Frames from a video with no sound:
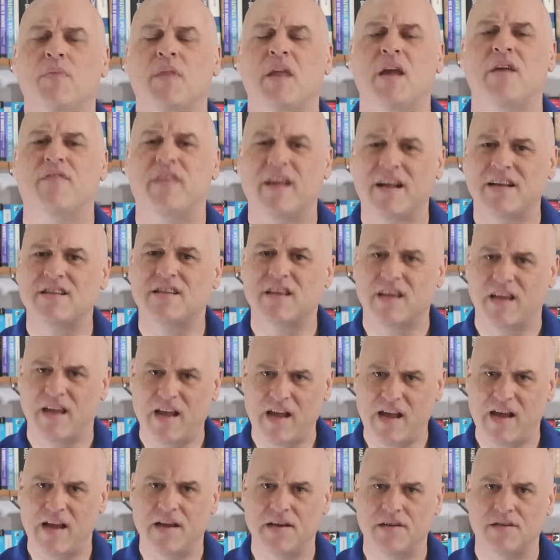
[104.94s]
If that's the
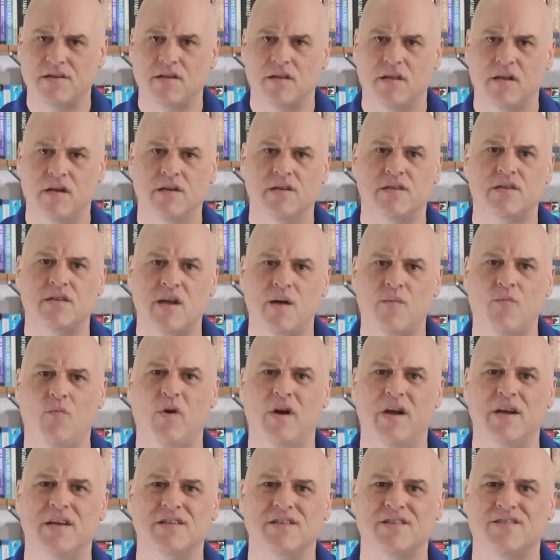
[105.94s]
case, then in some
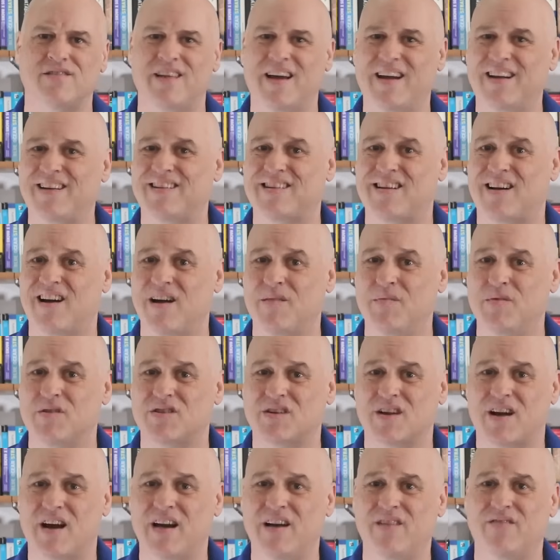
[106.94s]
ways, that time
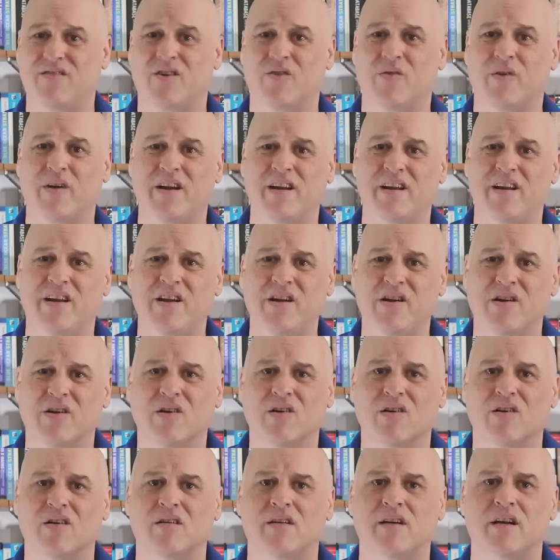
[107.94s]
is kind of already
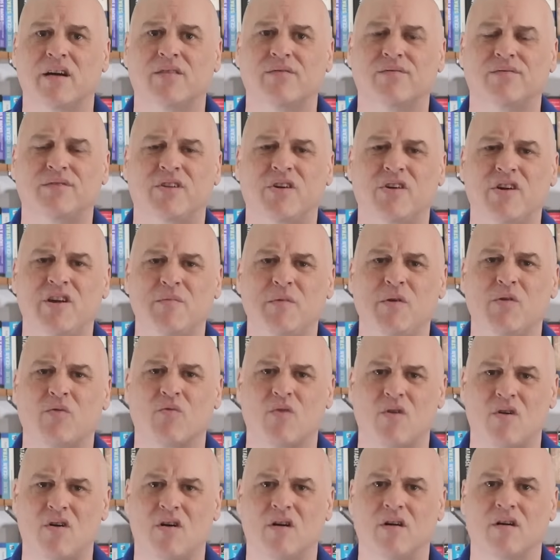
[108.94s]
here. Now, don't get me
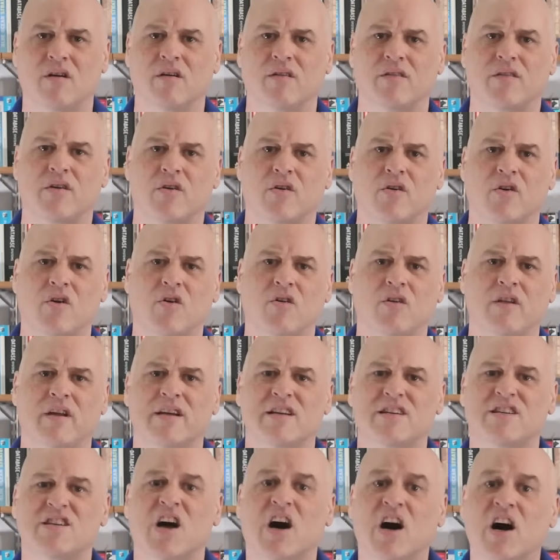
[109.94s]
wrong. There are currently
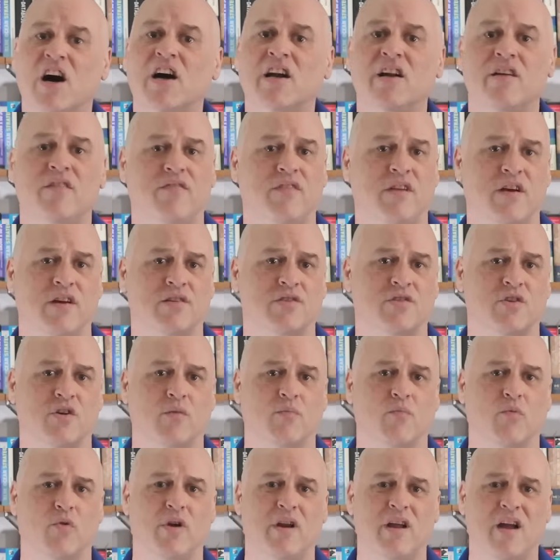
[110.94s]
a ton of things that are
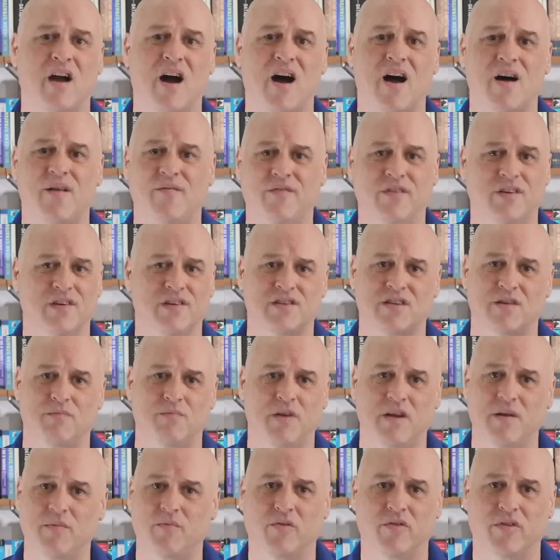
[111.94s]
pretty obvious to
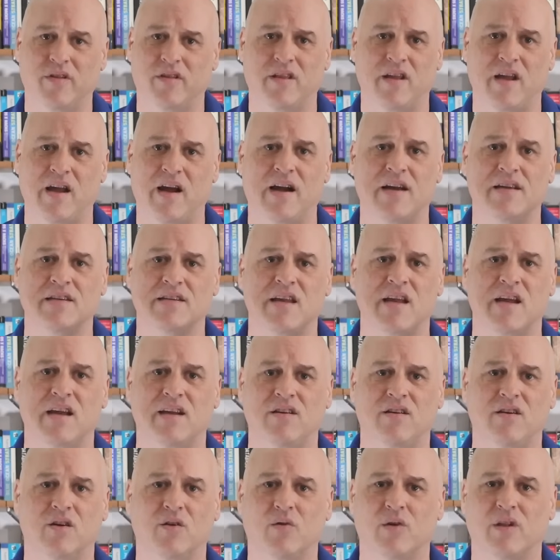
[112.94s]
people that the AIs
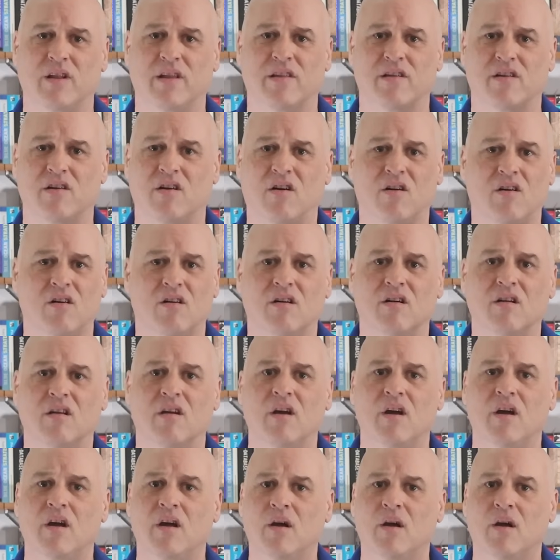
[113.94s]
can't deal with at all.